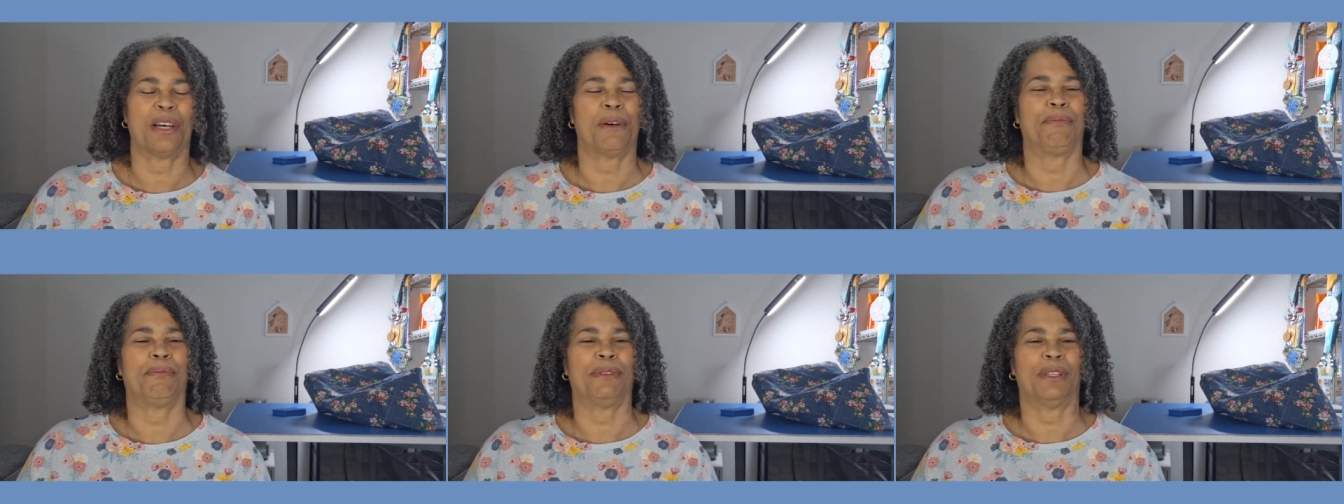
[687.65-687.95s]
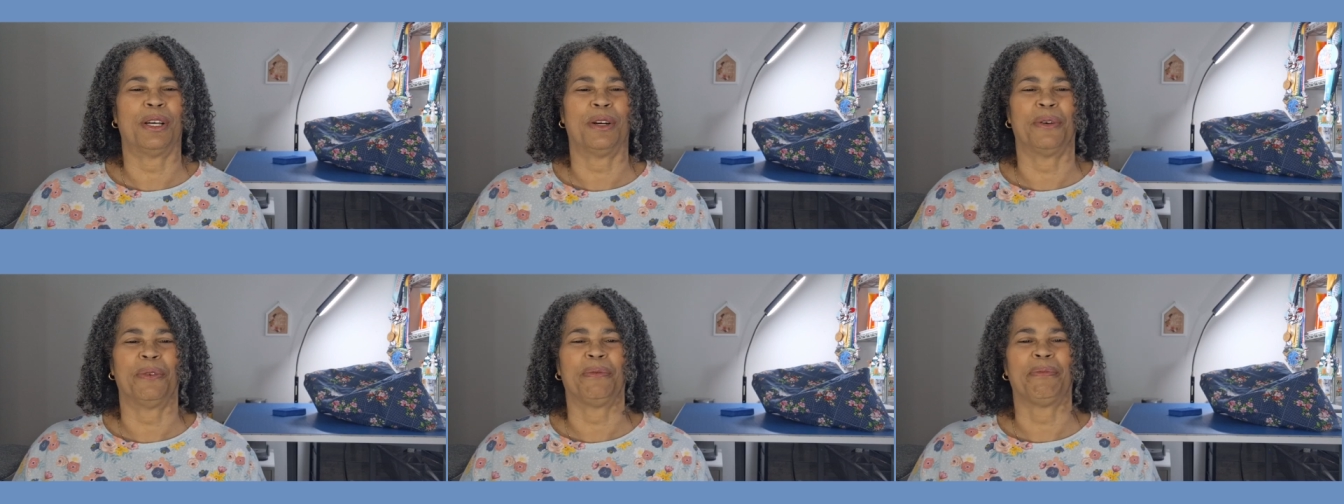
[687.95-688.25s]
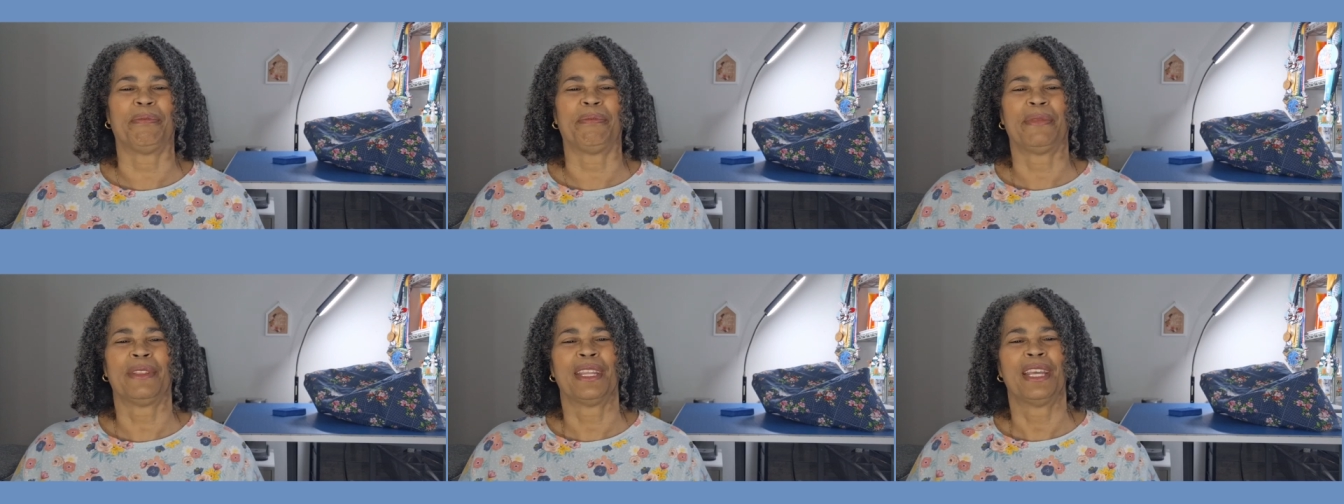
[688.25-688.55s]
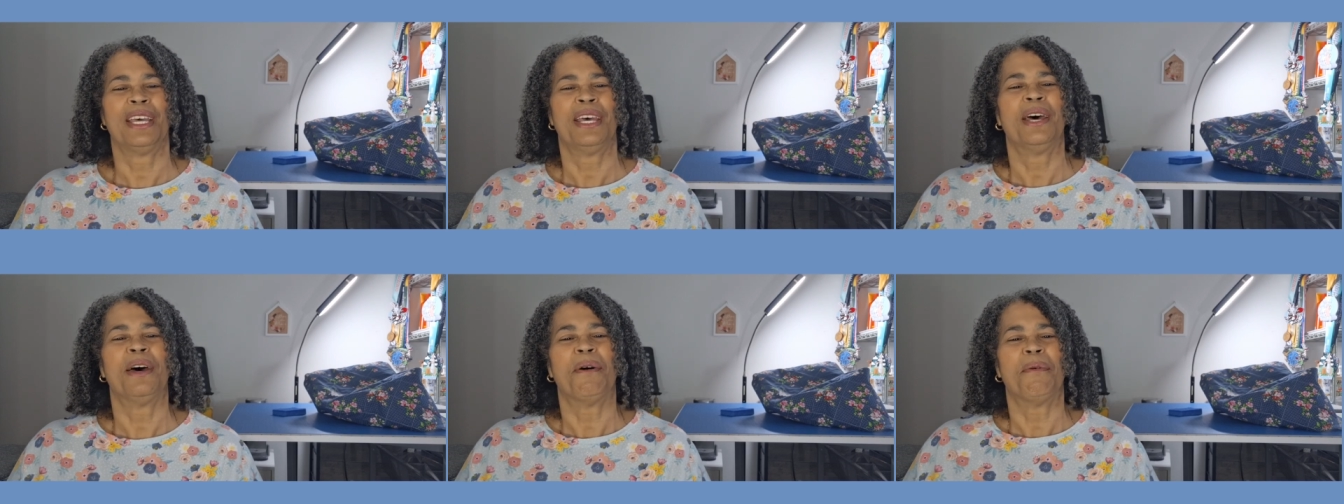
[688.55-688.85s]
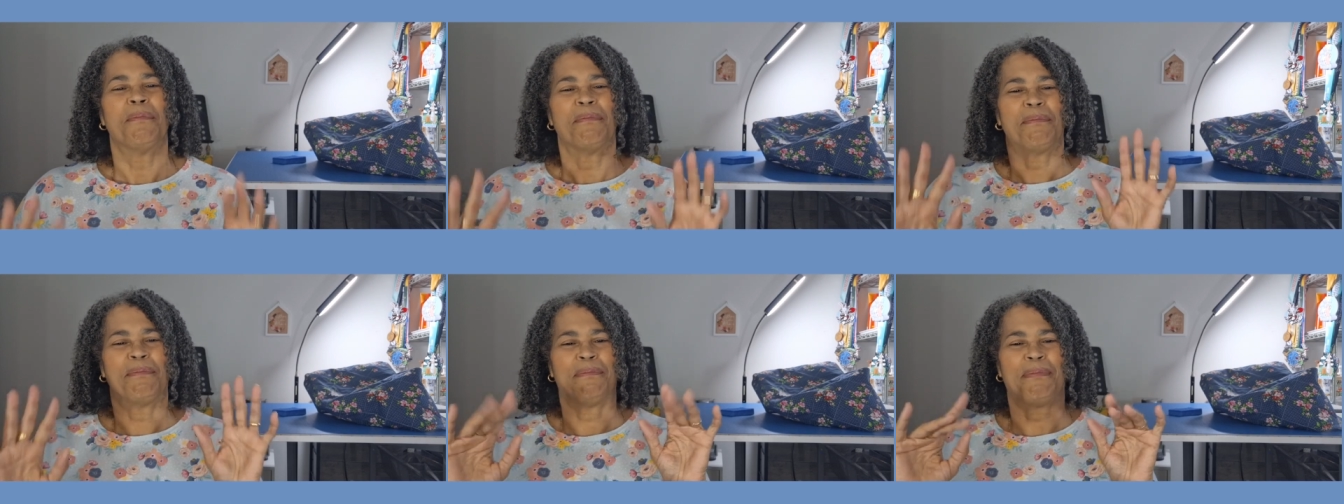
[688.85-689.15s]
upload.
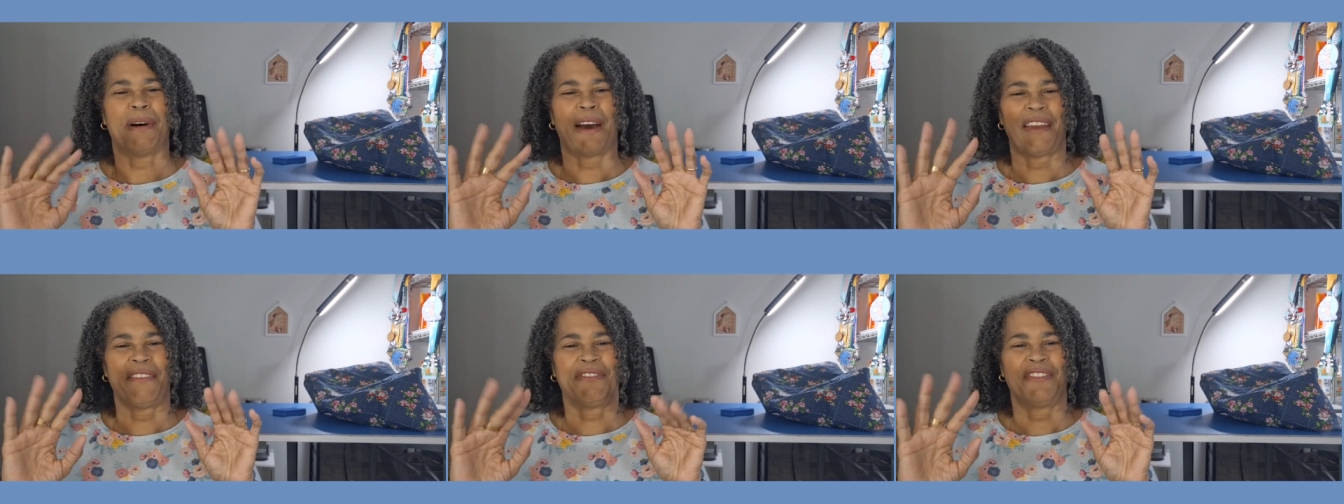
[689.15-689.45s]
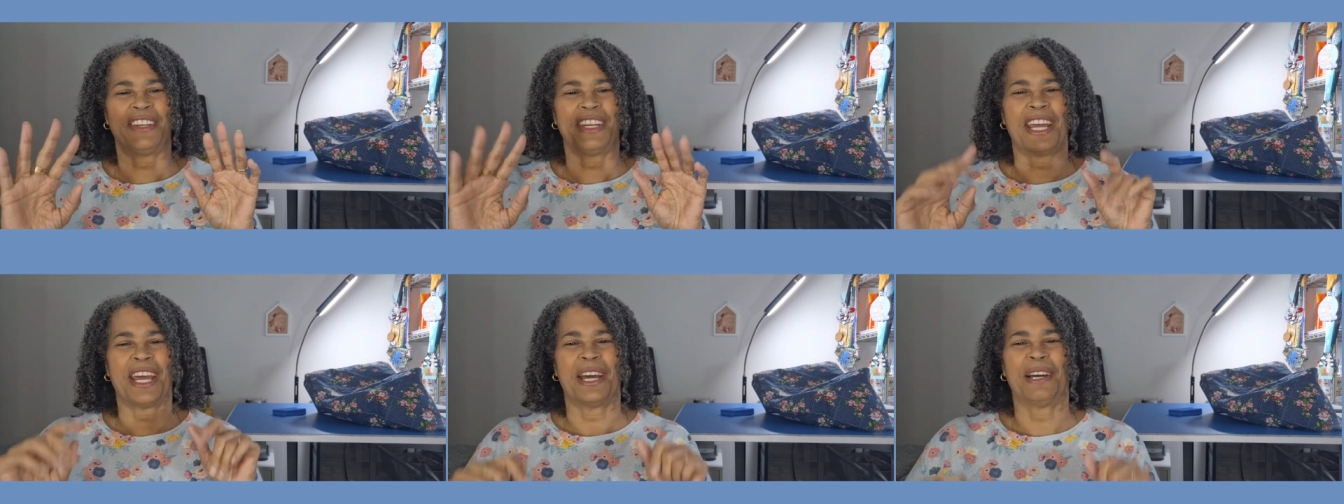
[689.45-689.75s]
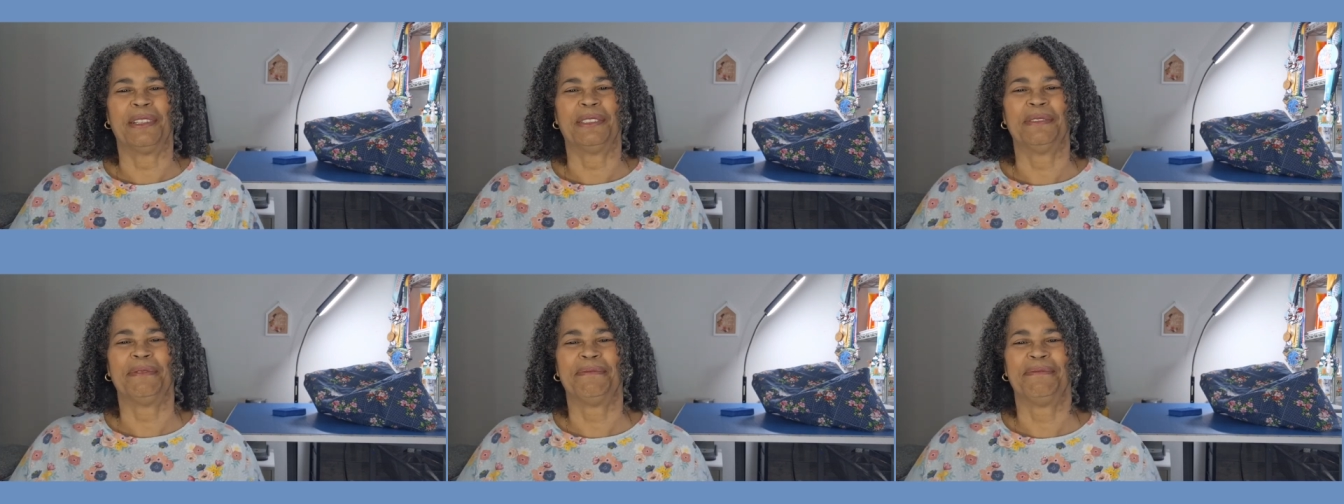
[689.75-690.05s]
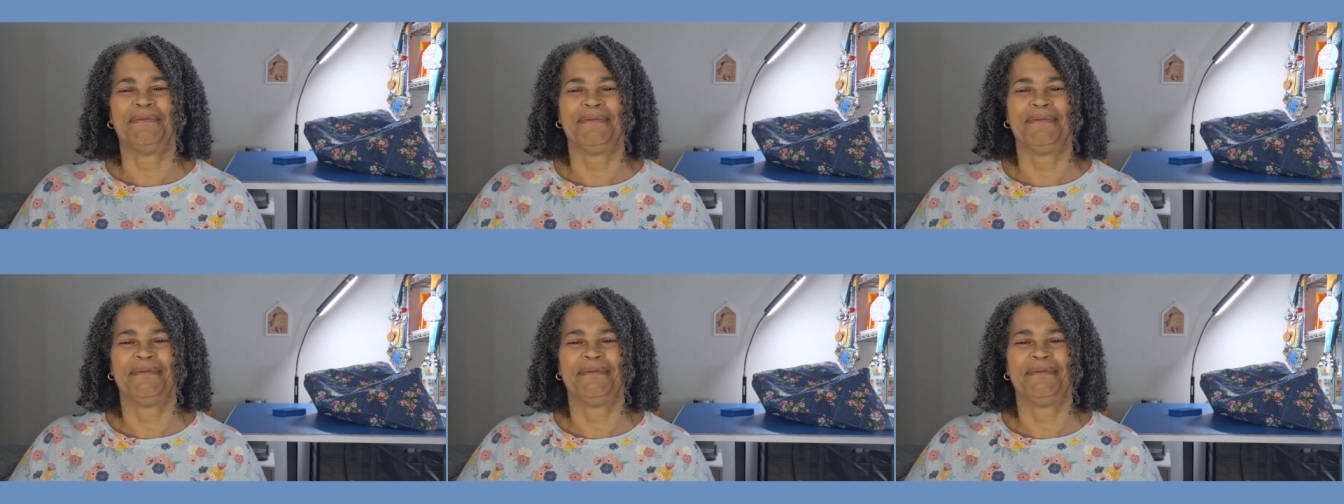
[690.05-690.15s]
Bye for now.